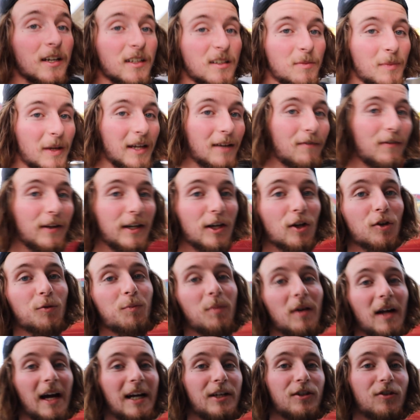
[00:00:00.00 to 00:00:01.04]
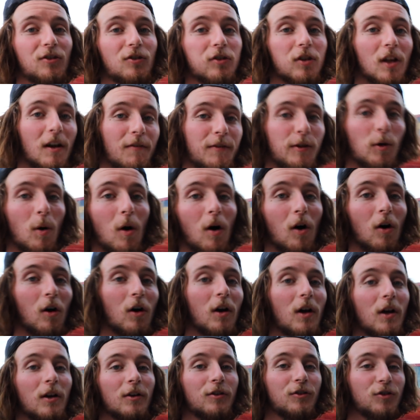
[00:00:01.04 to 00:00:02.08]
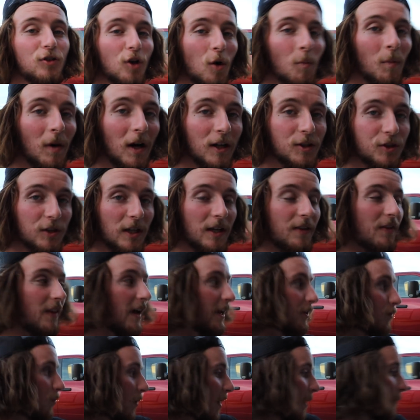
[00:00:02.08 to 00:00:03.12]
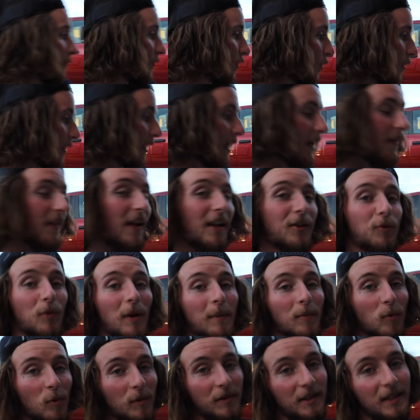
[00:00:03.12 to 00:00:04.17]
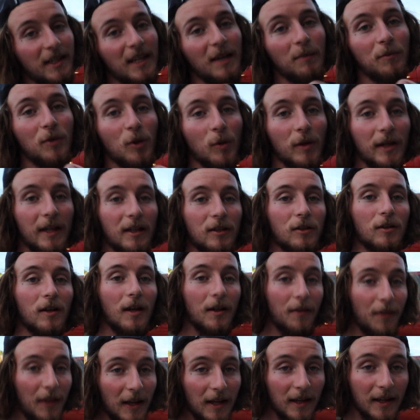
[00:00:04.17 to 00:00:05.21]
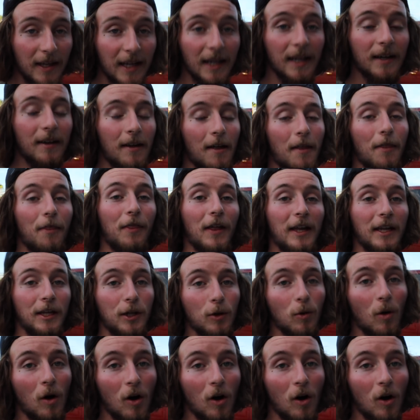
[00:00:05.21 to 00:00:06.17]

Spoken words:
to make videos, but I just love you all so much, and that's why I'm doing it, and that's why I'm going to keep doing it. Again, thank you